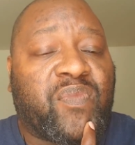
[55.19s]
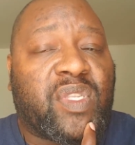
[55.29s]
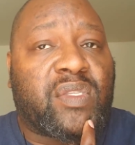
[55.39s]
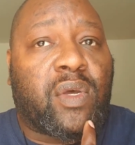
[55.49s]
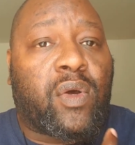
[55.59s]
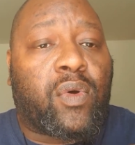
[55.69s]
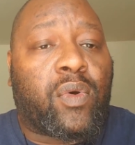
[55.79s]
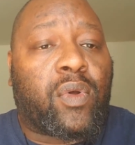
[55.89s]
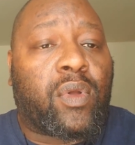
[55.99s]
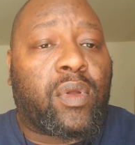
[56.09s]
So
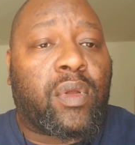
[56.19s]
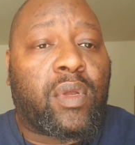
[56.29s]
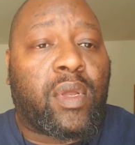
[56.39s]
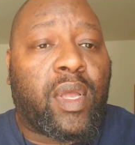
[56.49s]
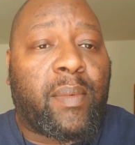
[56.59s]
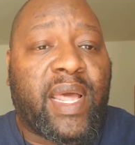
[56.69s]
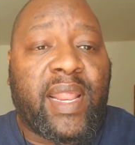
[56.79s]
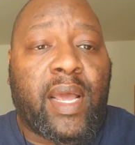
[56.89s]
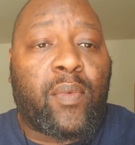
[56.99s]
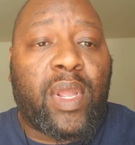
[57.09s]
by
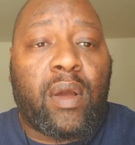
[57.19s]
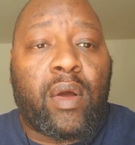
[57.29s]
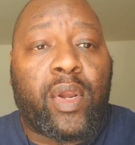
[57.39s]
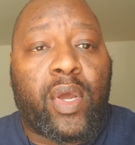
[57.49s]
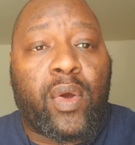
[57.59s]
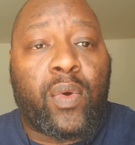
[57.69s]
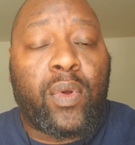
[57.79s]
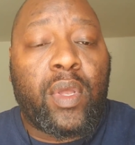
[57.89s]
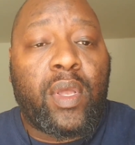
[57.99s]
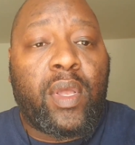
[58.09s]
now we all know
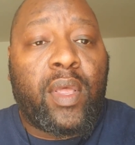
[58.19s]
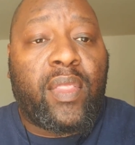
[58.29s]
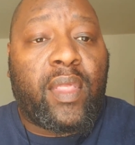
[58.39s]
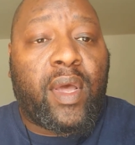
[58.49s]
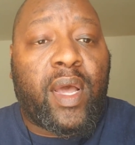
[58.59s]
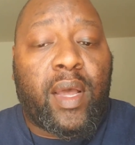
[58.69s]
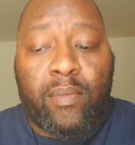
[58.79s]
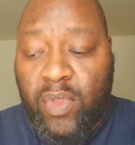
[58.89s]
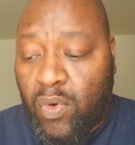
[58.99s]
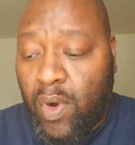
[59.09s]

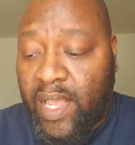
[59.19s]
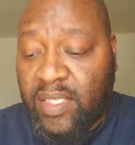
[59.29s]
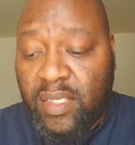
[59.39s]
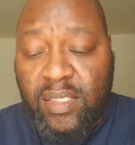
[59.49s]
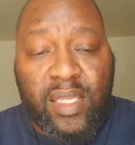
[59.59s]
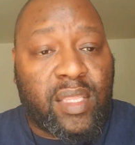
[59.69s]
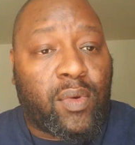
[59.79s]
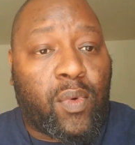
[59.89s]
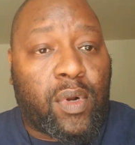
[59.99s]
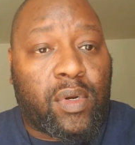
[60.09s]
the crisis that the
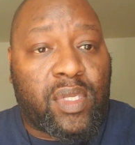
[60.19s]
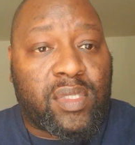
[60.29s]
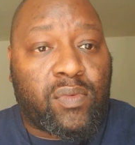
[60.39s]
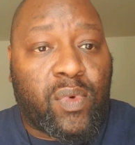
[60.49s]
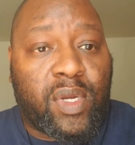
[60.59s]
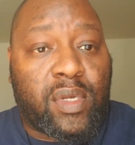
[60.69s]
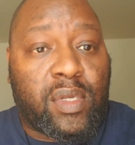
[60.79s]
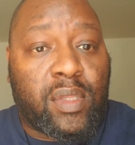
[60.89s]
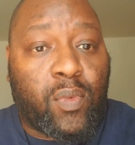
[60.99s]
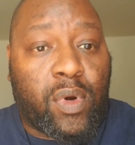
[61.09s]
world is
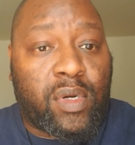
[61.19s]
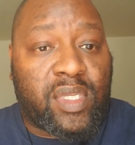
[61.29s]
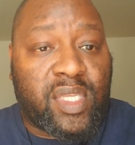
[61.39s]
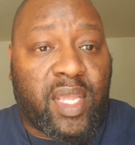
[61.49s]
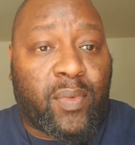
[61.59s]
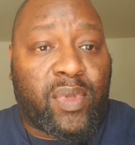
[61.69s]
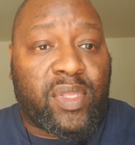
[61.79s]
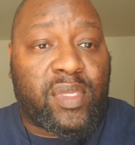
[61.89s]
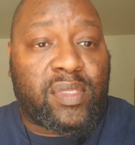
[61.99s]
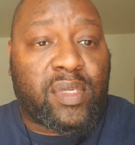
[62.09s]
in with
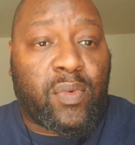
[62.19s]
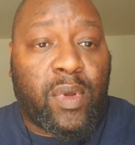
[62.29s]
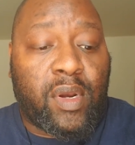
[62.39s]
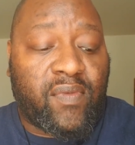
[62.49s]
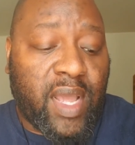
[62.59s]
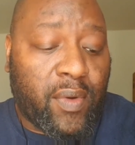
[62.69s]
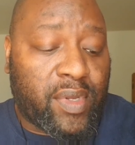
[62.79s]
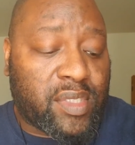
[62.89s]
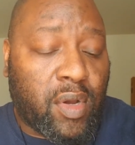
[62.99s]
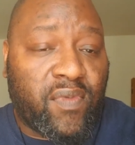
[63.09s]
this
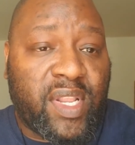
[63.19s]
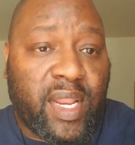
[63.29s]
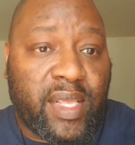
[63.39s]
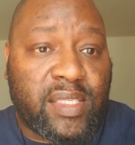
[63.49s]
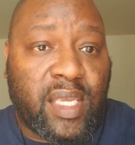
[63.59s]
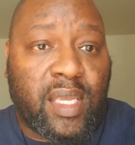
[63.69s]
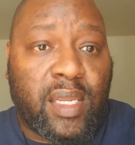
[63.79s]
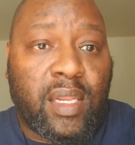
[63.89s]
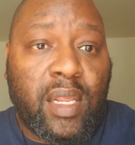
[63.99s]
coronavirus, COVID-19.